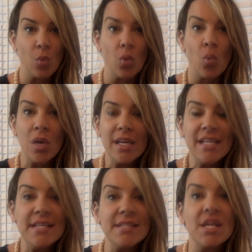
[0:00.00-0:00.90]
Where one
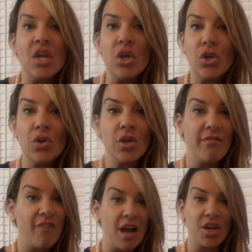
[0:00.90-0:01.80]
is, you're
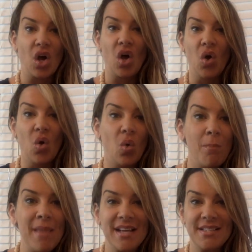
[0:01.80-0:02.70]
going to find a
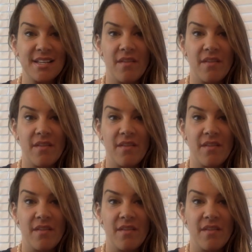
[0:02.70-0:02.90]
whole mess